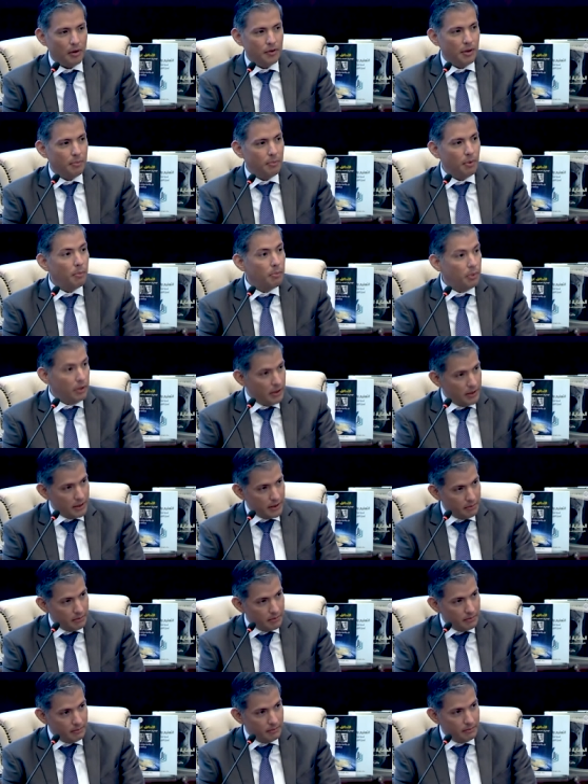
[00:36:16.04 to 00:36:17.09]
the
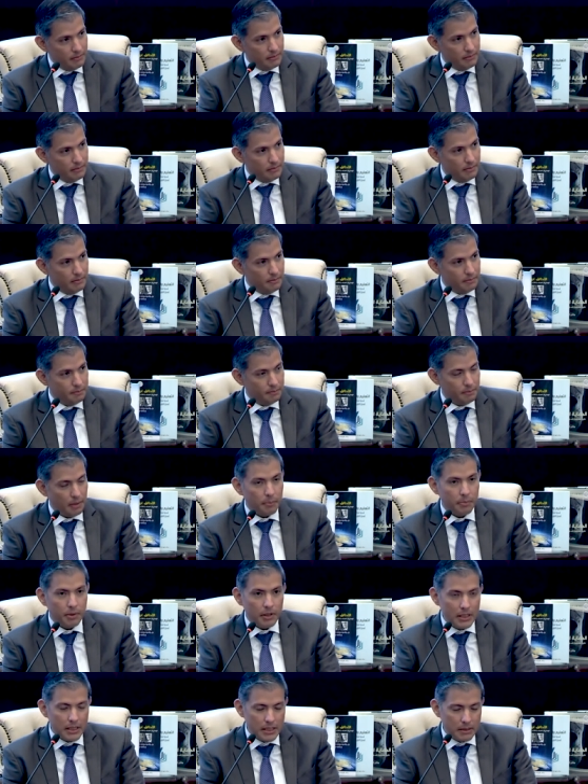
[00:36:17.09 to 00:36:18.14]
populism.
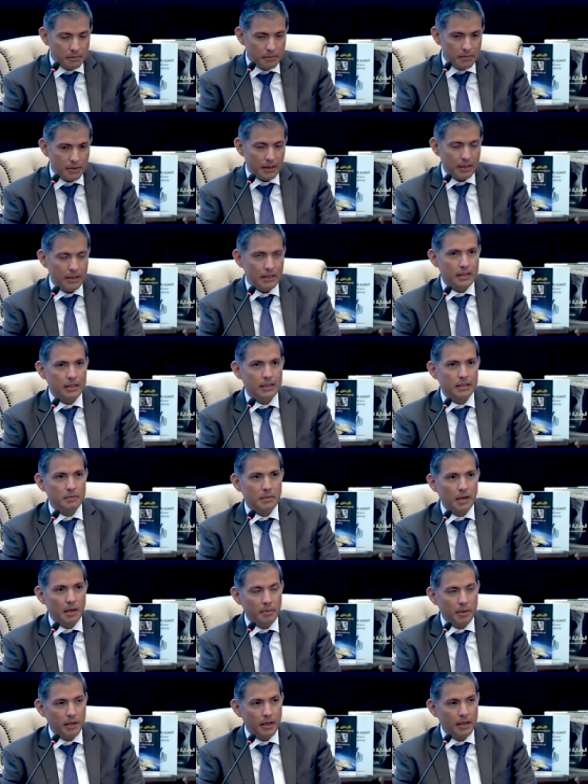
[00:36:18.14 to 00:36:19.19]
Populism is
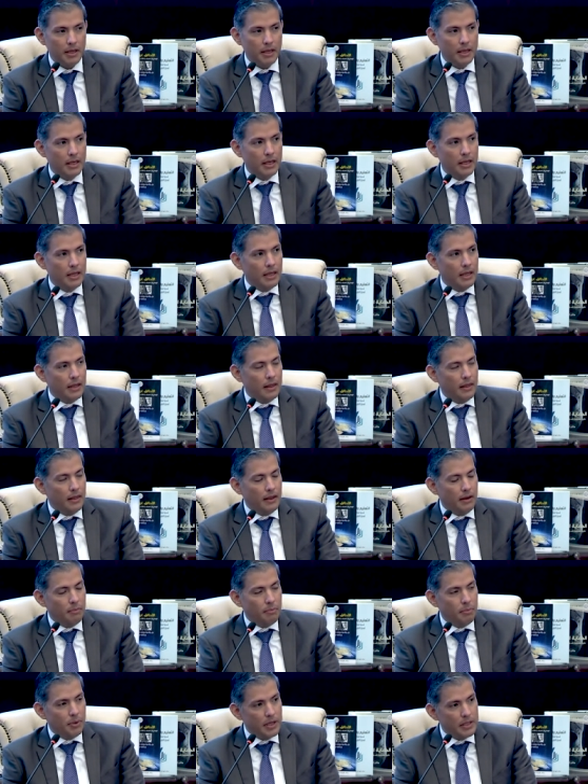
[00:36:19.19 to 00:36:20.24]
maybe the
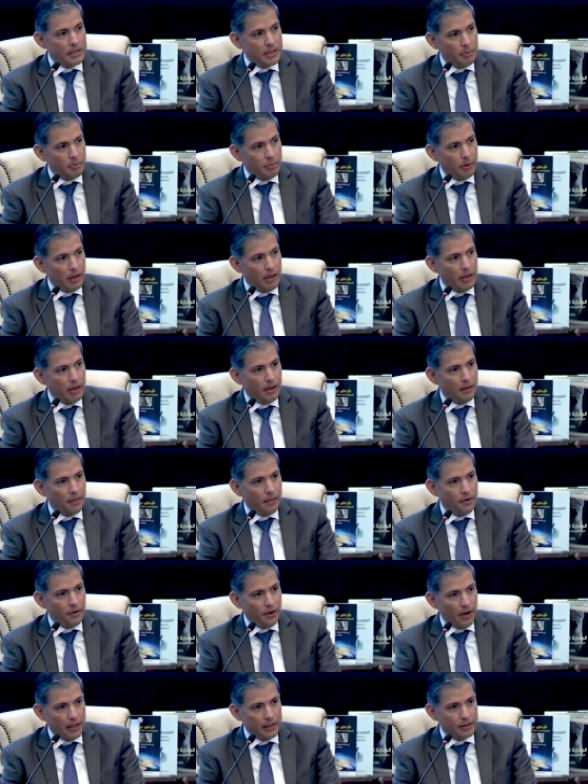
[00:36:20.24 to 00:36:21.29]
principal
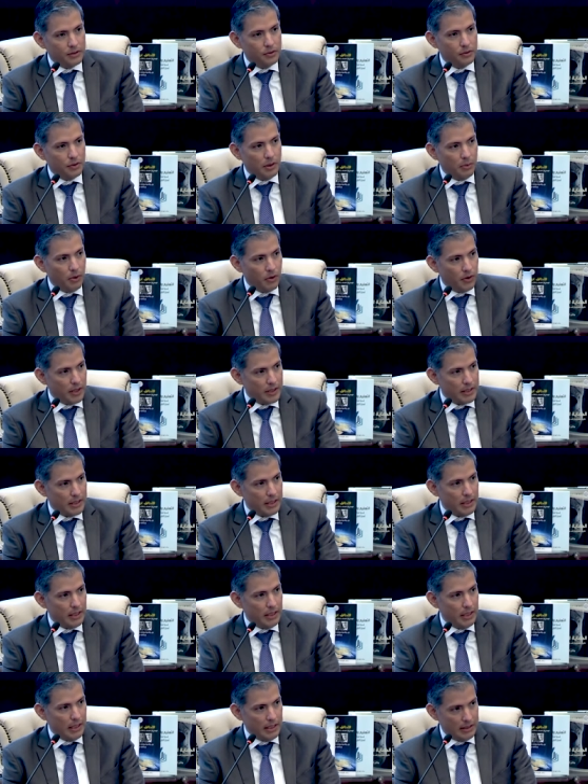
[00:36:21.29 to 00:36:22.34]
threat to democracy
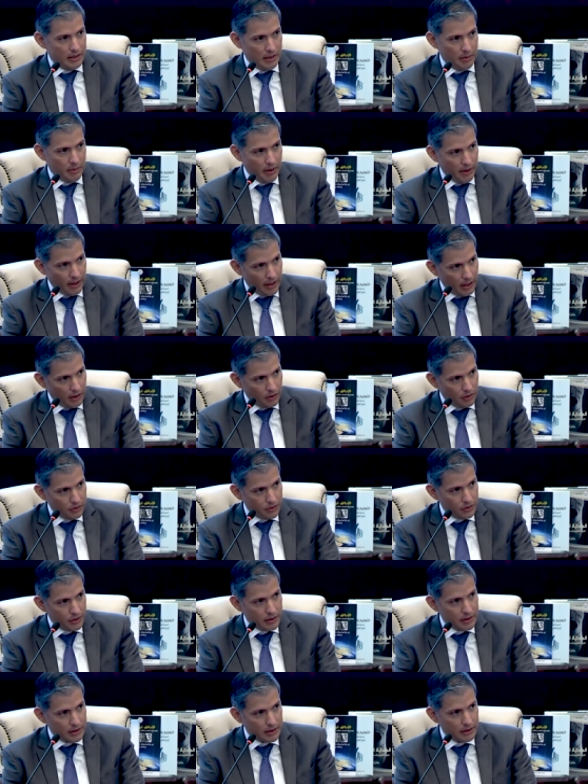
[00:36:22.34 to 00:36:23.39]
in Latin American
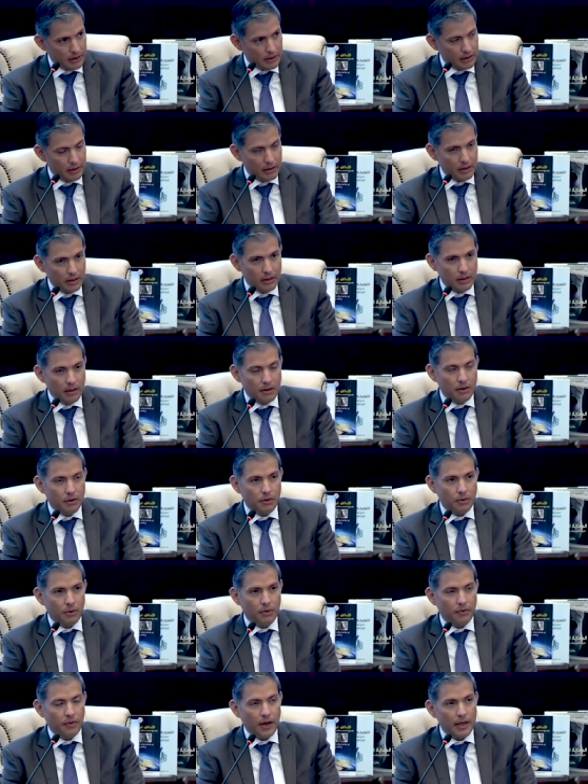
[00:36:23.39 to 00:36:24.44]
countries.
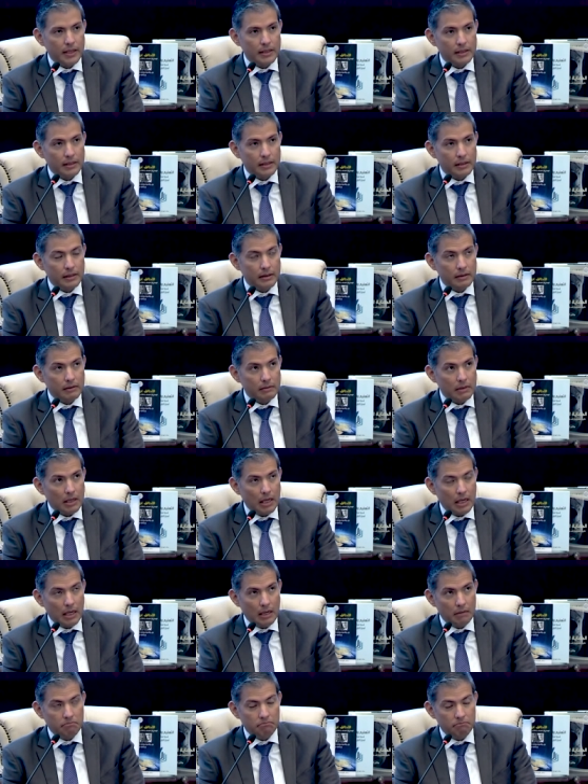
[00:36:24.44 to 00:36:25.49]
We faced
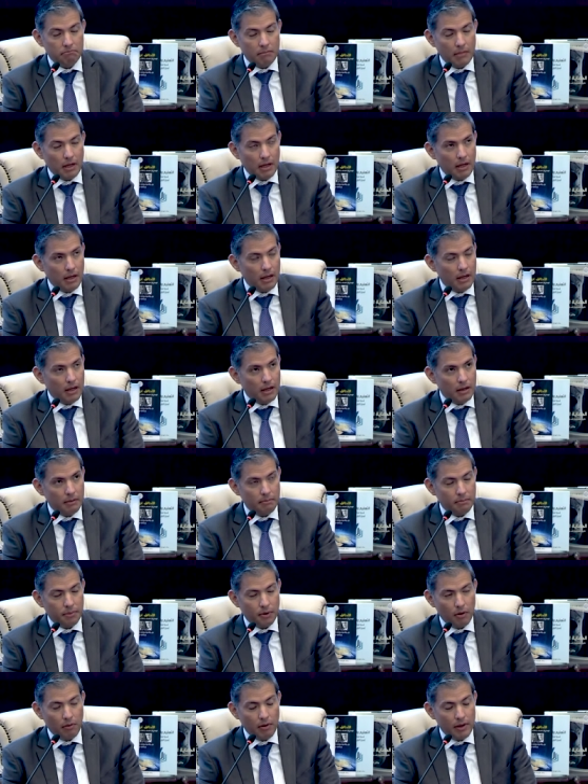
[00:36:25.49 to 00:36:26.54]
uh, uh,
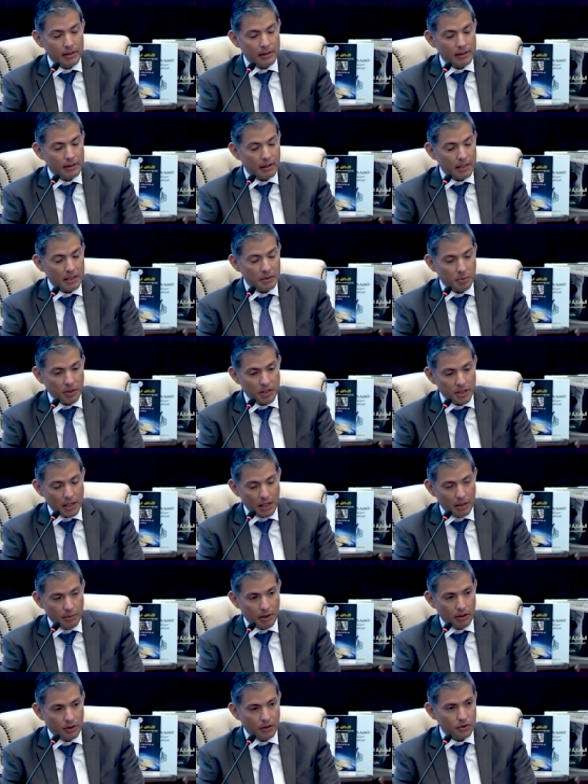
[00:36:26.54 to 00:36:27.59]
problems, especially
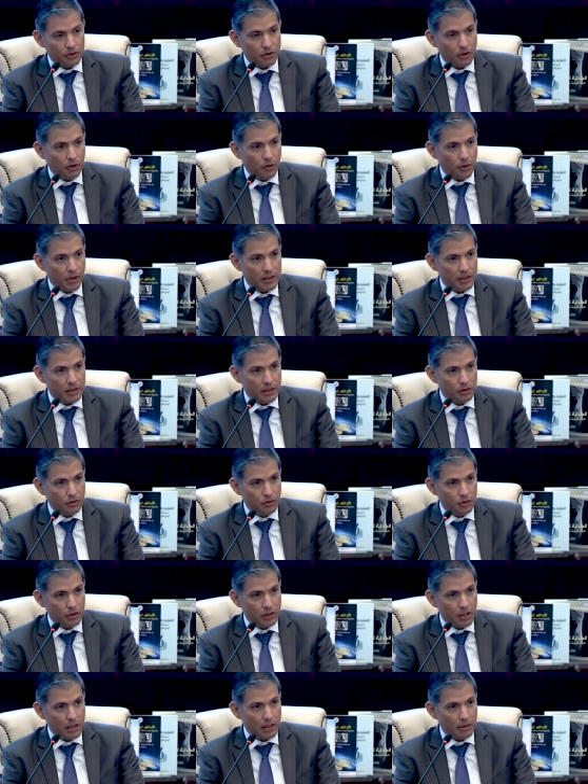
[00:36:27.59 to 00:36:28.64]
because our
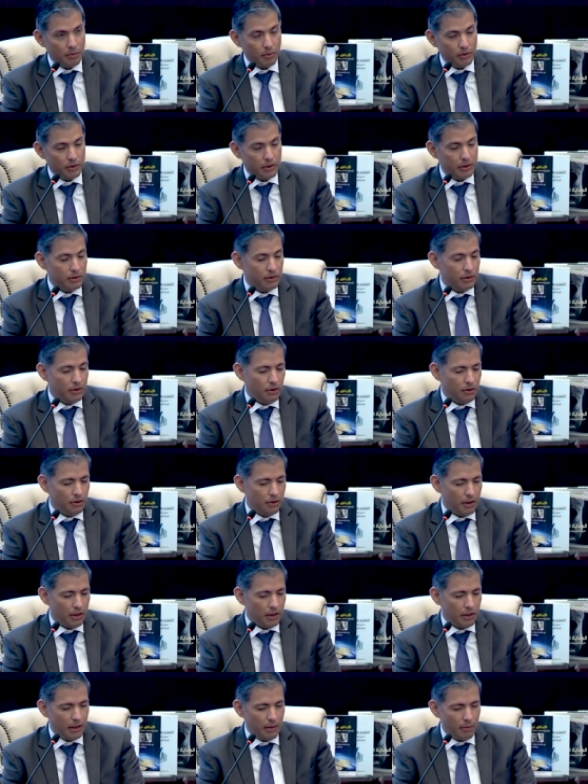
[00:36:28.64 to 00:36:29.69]
institutional demo or
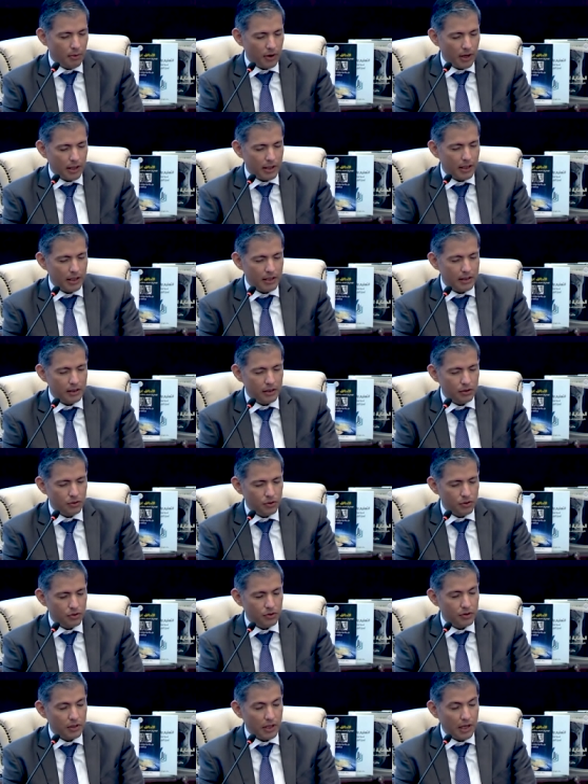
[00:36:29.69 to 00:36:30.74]
democratic
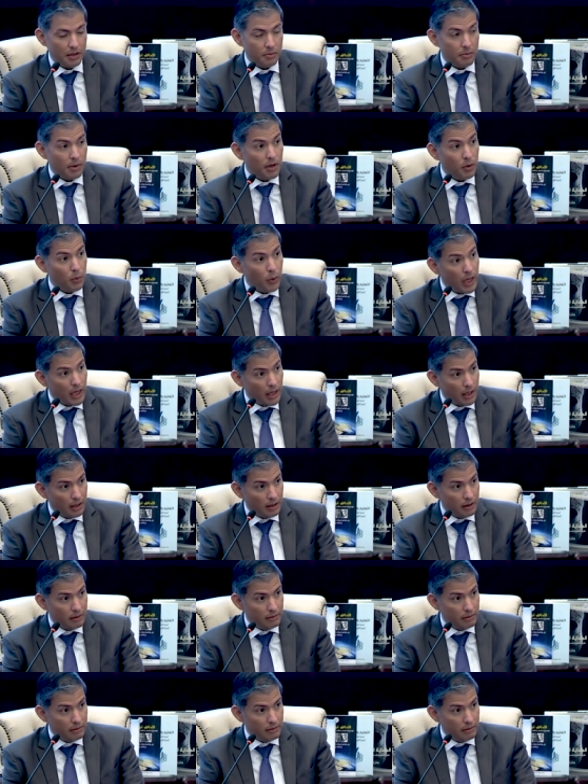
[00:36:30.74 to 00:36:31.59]
institutions are very weak.